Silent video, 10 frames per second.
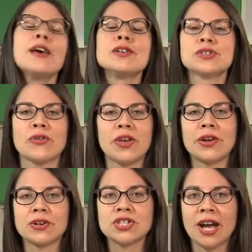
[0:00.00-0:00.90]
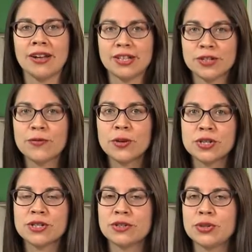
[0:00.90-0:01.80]
so that your child is
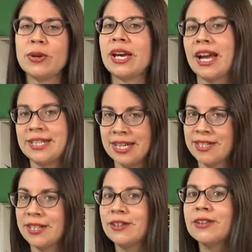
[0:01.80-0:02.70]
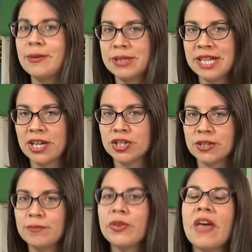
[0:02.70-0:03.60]
first doing identical
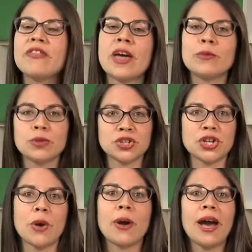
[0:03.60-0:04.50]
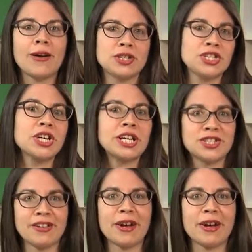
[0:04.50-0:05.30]
imitation, and then we'll show how to change that